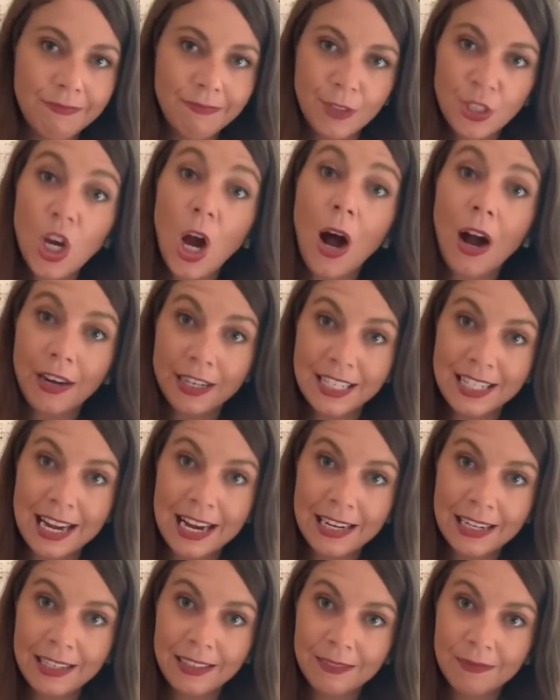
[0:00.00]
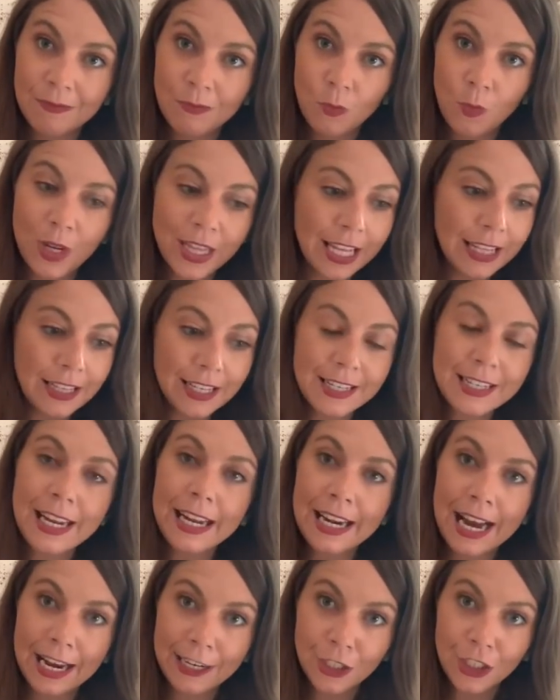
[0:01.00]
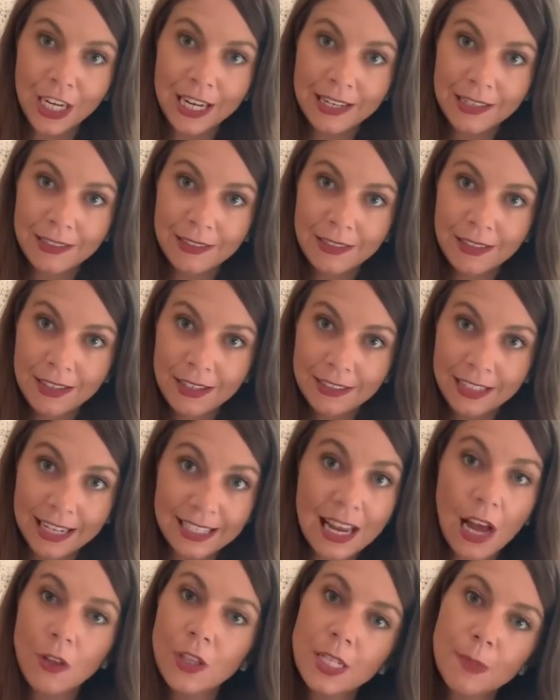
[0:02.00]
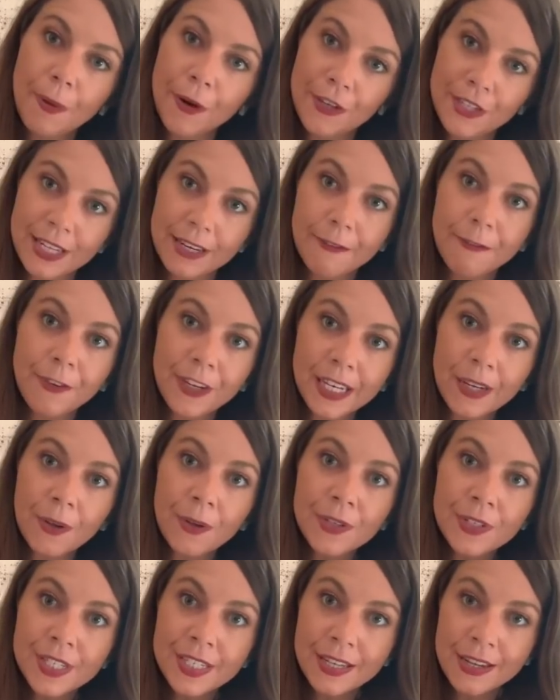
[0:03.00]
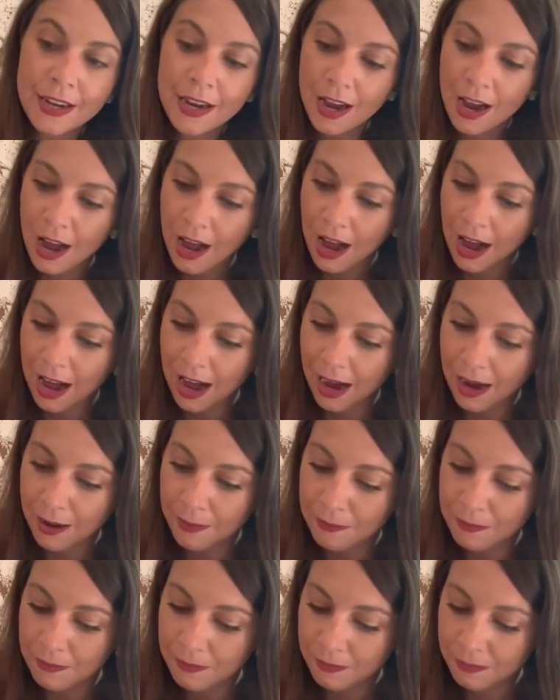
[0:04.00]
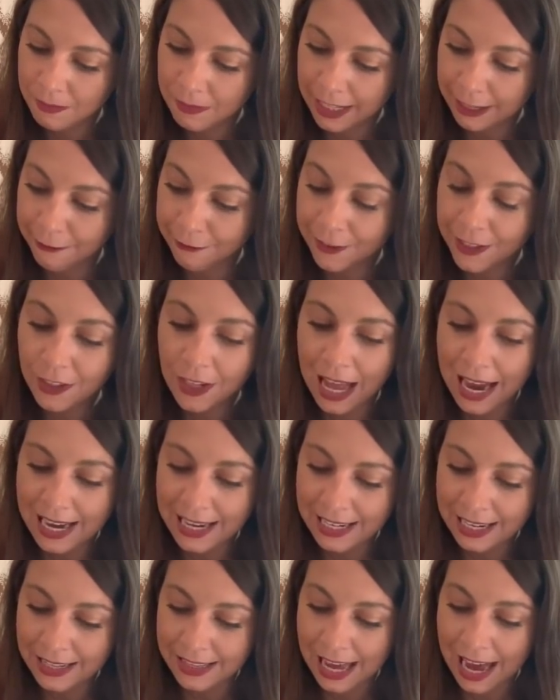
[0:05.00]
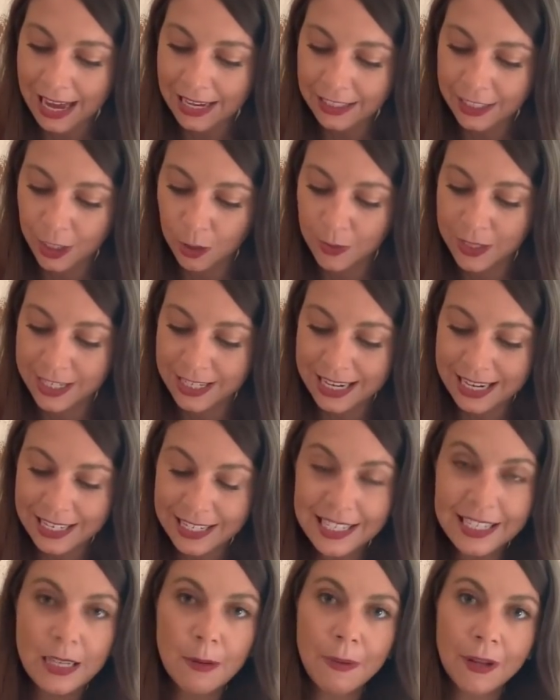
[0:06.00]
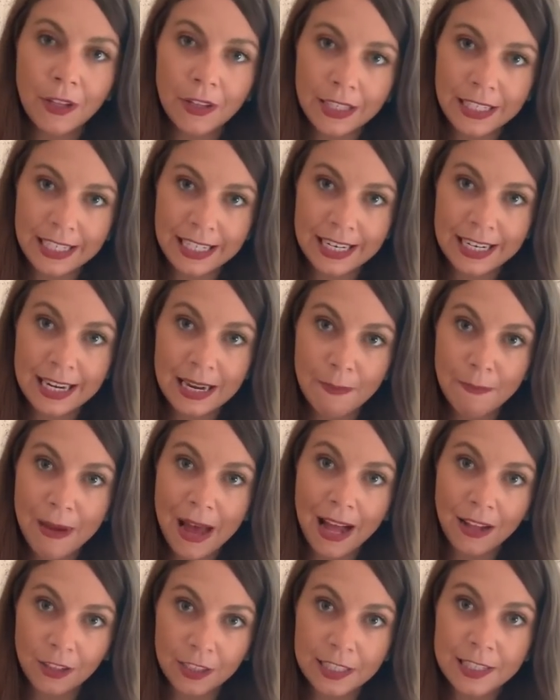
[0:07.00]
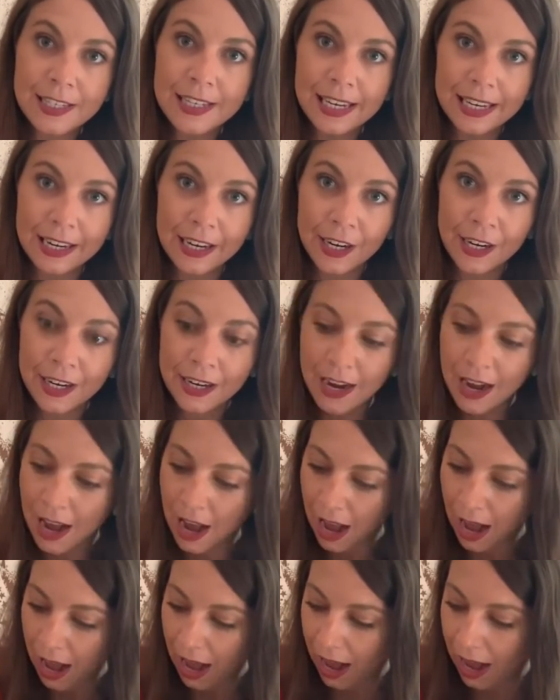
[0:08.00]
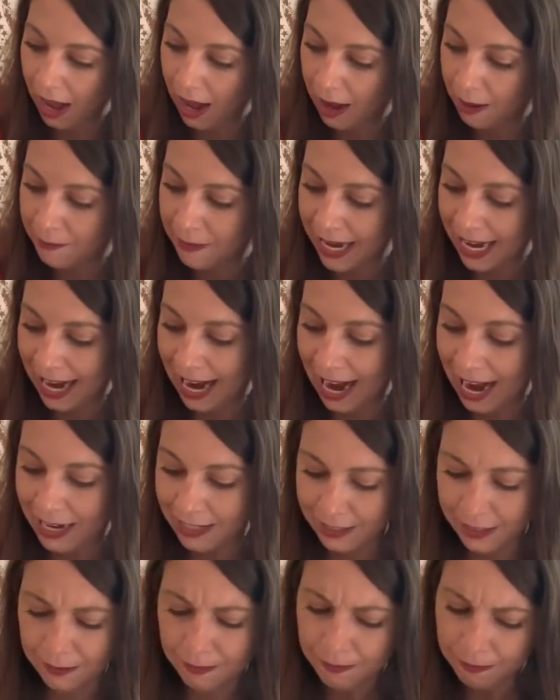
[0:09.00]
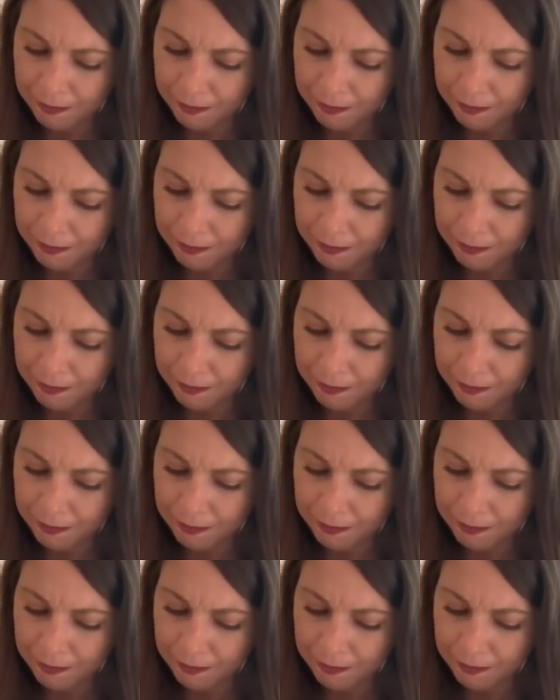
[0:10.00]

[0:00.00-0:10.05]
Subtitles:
toxic within this connection. That's how this person feels. They feel like that there was instability and imbalance here. And,